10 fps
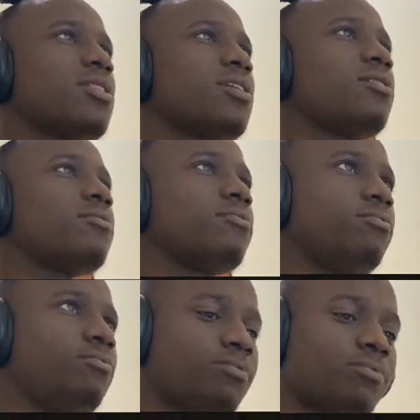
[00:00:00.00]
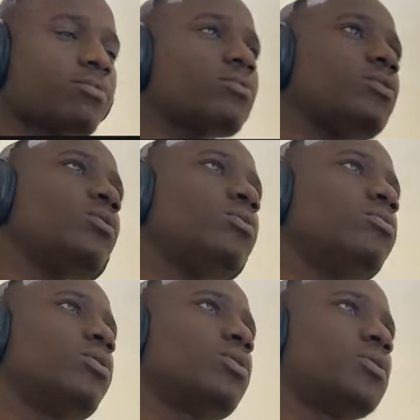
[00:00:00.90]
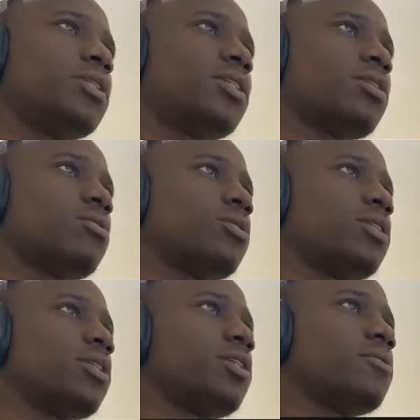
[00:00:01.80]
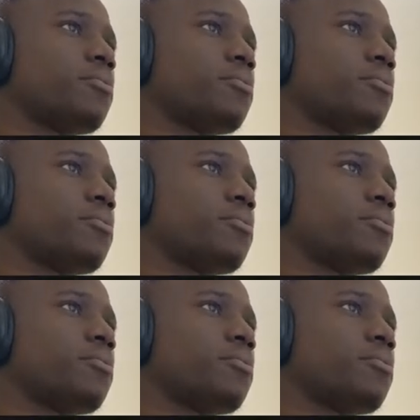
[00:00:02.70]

then we'll trade accordingly.